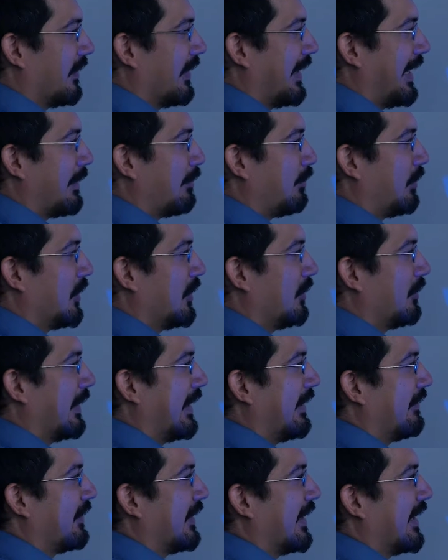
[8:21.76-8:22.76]
at blue
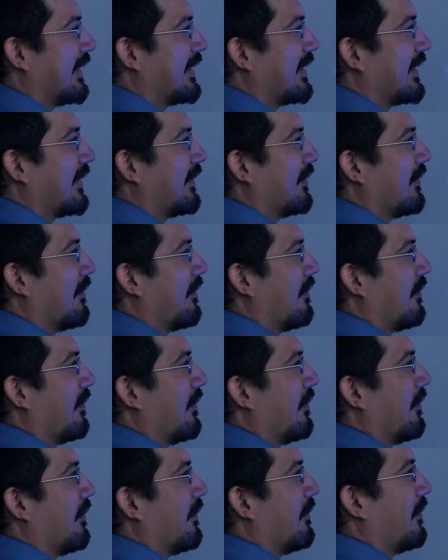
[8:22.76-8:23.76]
wavelengths,
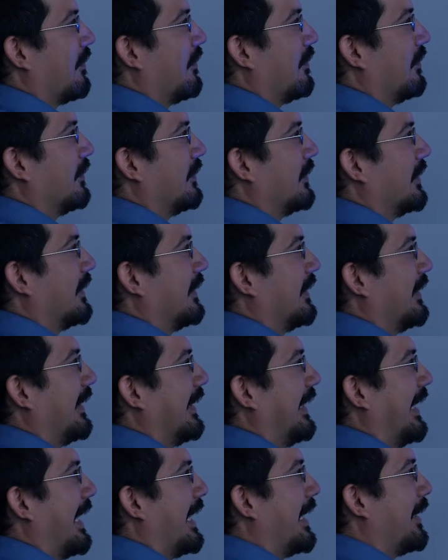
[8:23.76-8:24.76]

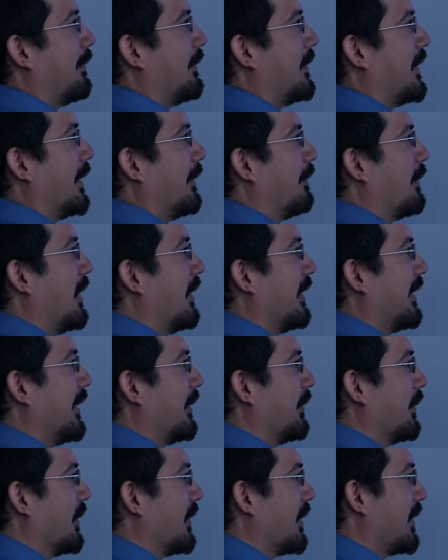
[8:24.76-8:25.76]
the atoms and the
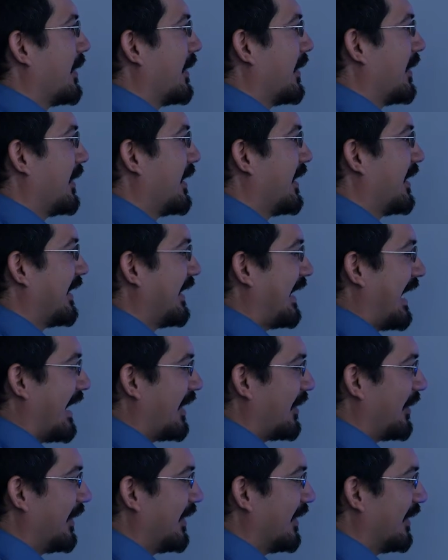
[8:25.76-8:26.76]
molecules are
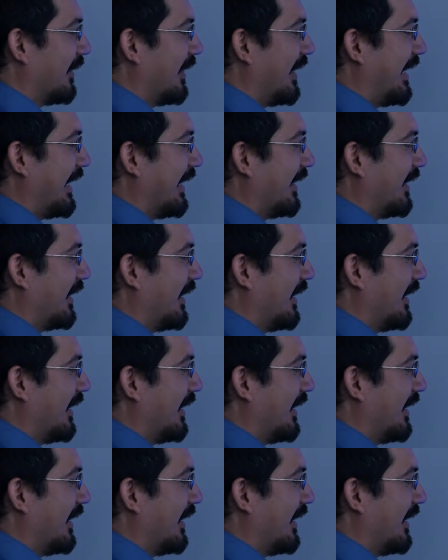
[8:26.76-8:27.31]
scattering the light